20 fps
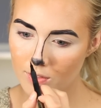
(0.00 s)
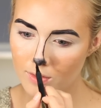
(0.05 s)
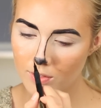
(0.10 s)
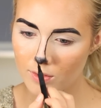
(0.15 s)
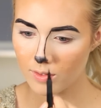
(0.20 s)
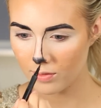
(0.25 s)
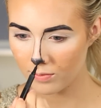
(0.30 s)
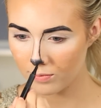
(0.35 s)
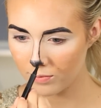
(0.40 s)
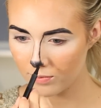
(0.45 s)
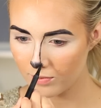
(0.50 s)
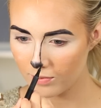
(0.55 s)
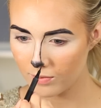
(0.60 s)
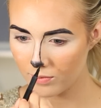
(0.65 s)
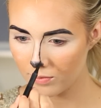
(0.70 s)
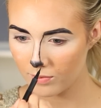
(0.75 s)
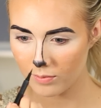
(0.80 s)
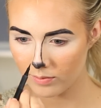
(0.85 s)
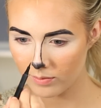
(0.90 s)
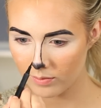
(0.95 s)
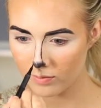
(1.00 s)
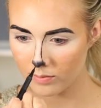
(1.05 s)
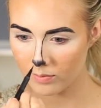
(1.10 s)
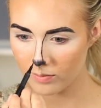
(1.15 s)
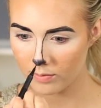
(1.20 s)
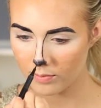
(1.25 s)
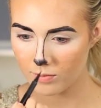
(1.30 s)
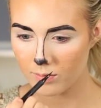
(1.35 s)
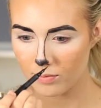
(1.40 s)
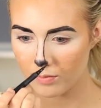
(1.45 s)

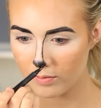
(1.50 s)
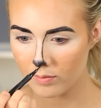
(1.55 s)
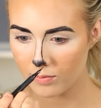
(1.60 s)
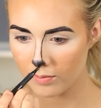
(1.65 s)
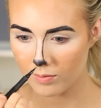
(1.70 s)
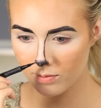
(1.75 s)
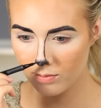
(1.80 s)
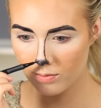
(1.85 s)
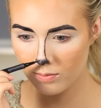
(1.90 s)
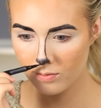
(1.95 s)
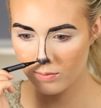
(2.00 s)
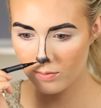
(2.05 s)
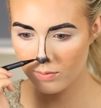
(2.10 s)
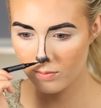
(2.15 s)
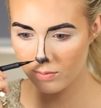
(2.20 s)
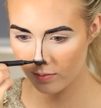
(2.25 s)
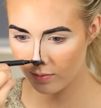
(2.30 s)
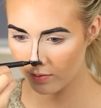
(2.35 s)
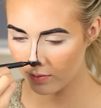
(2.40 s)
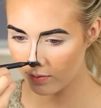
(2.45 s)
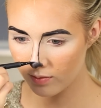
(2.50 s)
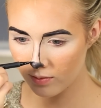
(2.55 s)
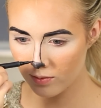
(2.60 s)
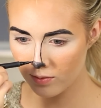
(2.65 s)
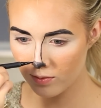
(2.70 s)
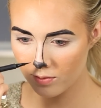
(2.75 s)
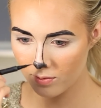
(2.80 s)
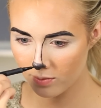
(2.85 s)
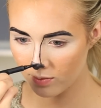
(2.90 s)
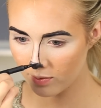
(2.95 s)

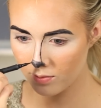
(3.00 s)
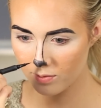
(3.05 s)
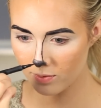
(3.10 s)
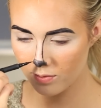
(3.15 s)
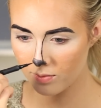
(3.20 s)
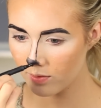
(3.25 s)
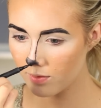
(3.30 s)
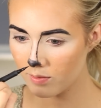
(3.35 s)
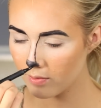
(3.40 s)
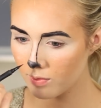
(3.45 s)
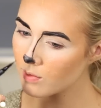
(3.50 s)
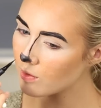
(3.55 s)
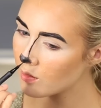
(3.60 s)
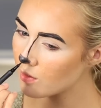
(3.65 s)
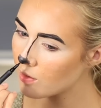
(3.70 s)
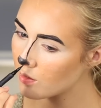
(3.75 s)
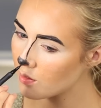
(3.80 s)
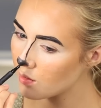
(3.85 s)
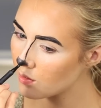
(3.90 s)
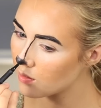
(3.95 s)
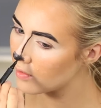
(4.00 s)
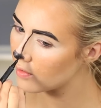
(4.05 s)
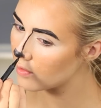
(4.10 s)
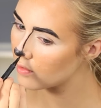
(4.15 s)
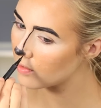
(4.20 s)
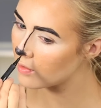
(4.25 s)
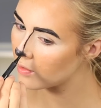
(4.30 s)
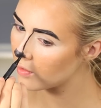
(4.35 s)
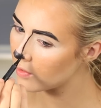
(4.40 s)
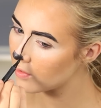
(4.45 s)

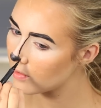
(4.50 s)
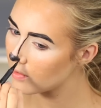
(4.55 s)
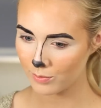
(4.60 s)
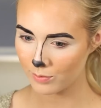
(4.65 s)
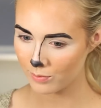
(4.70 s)
Nobody speaks.